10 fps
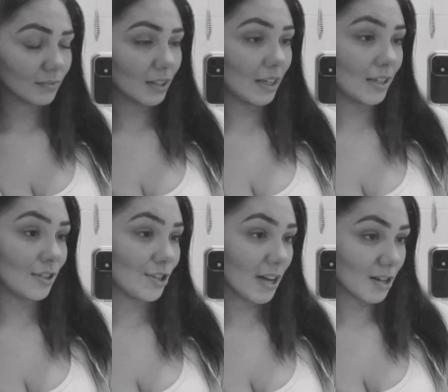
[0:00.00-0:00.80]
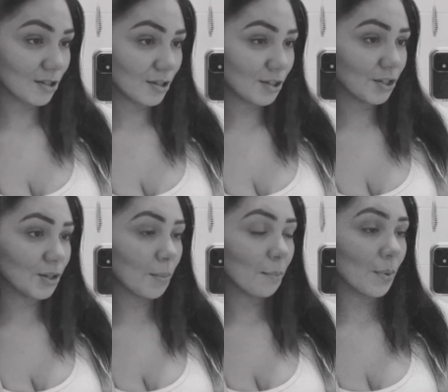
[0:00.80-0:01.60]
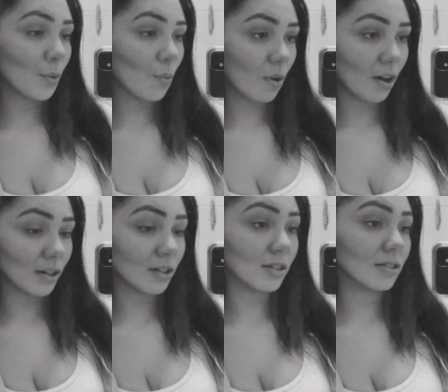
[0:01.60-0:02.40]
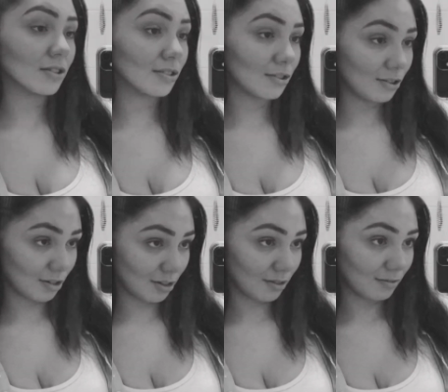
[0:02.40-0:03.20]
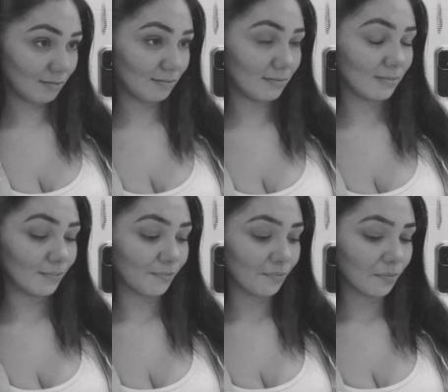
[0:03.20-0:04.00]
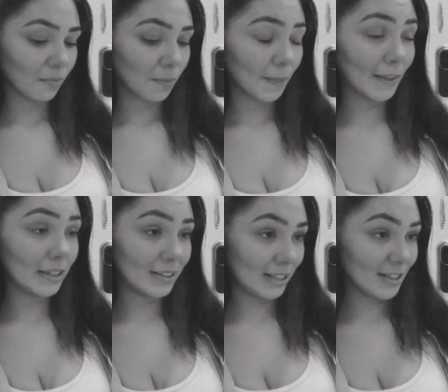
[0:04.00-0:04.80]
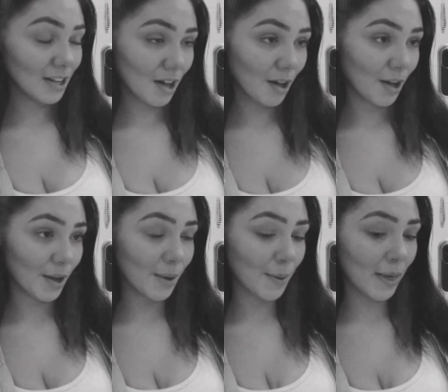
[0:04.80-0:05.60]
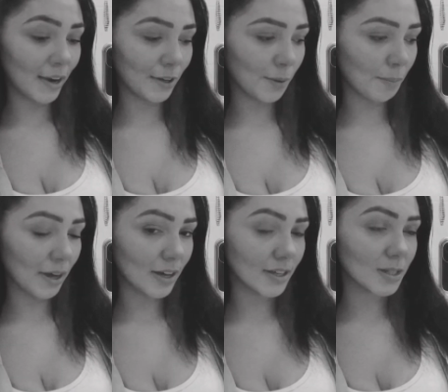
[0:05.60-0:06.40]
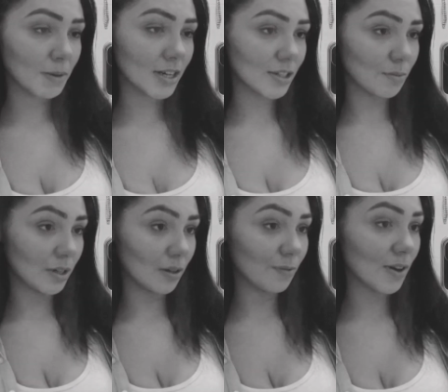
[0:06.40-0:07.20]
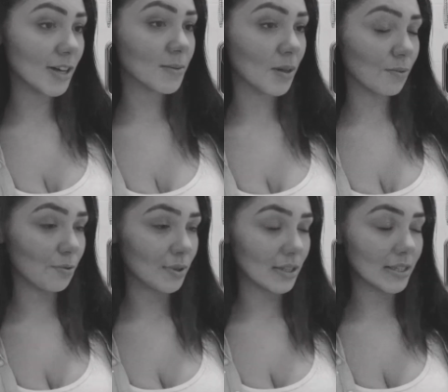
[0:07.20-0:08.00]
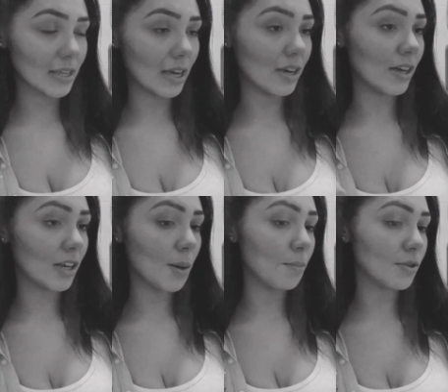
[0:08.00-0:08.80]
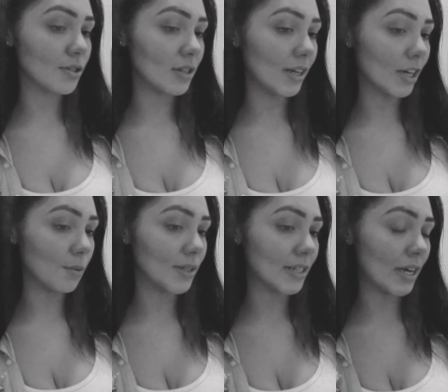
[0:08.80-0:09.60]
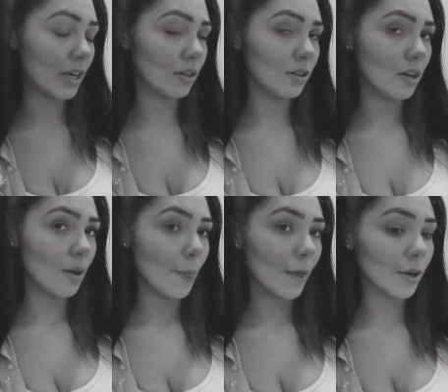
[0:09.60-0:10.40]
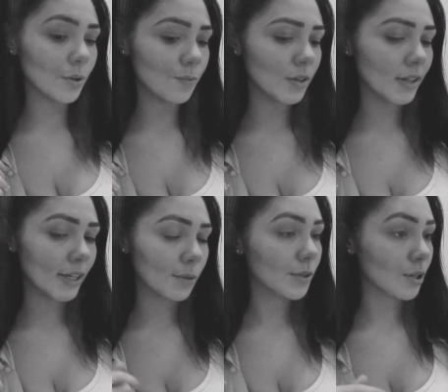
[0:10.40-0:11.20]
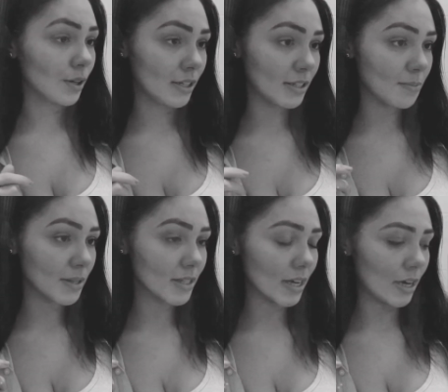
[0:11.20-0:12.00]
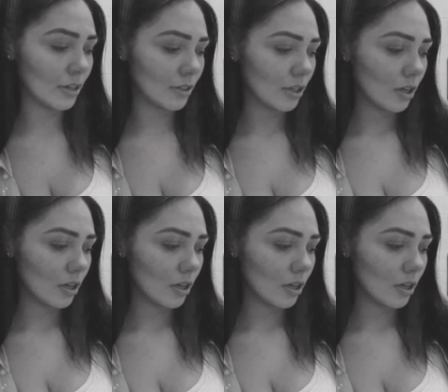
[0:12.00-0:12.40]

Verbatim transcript: Injection number 1 done. It did hurt a little bit, especially when it first went through the skin and I pushed the liquid in. I could feel the liquid going into my skin.